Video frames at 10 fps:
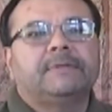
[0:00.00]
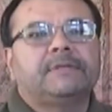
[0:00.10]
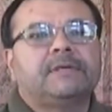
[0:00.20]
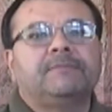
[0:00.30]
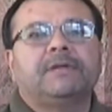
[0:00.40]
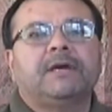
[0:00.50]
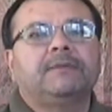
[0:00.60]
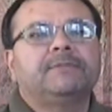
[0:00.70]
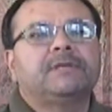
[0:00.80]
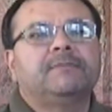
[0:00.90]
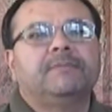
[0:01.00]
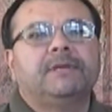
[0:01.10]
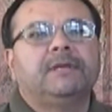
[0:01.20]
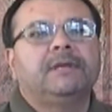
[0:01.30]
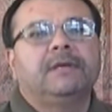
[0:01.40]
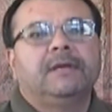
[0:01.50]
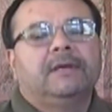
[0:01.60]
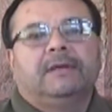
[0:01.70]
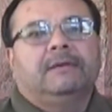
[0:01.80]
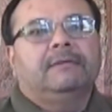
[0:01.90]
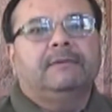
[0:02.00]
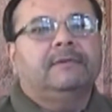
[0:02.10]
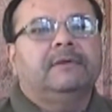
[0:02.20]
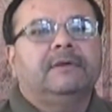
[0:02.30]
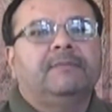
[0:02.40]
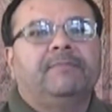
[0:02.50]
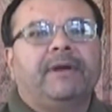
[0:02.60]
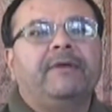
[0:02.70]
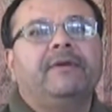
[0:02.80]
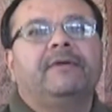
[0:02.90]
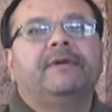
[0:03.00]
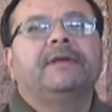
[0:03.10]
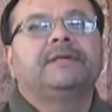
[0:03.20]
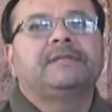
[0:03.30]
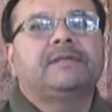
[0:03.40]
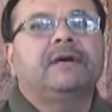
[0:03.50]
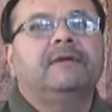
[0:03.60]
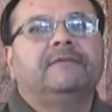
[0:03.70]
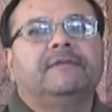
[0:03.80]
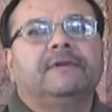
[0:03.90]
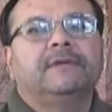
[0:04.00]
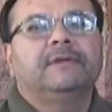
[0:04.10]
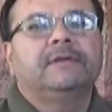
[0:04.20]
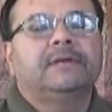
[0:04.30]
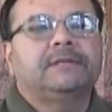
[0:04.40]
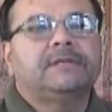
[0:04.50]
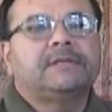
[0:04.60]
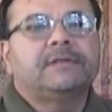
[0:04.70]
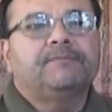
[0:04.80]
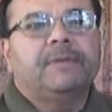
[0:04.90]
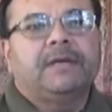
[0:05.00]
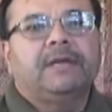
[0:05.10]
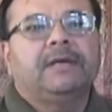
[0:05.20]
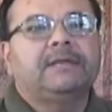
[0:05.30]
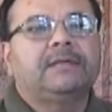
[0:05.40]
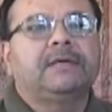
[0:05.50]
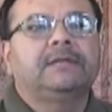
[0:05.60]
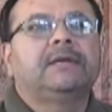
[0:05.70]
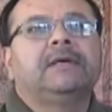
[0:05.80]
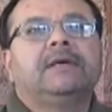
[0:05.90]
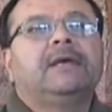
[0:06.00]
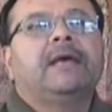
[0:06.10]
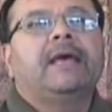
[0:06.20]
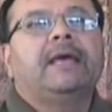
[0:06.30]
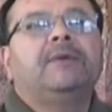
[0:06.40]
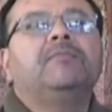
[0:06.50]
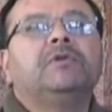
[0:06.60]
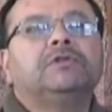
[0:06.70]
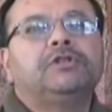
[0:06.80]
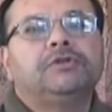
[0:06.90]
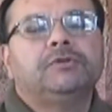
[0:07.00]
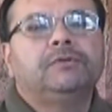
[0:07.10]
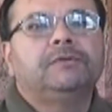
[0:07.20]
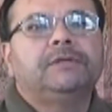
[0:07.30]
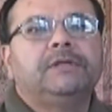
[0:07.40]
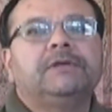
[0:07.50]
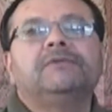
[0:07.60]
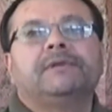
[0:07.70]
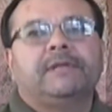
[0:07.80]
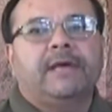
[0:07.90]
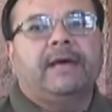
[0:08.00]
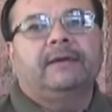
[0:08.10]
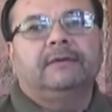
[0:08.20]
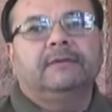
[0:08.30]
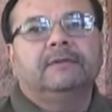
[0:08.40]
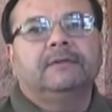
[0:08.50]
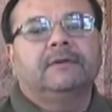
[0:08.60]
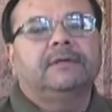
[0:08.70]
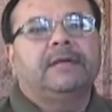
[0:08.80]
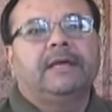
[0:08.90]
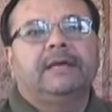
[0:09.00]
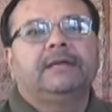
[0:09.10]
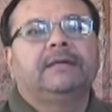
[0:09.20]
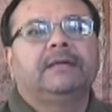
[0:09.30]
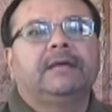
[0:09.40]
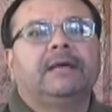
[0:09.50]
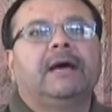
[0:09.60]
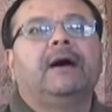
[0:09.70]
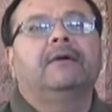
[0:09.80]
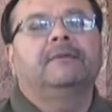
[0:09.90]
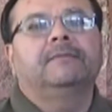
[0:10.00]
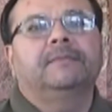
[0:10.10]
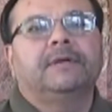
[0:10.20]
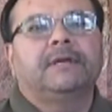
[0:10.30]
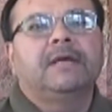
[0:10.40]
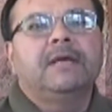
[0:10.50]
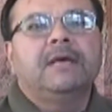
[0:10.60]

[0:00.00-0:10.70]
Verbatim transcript: sometimes can be a barrier in itself. It's uh, just to being a, a, able to deal with that on day in and day out. But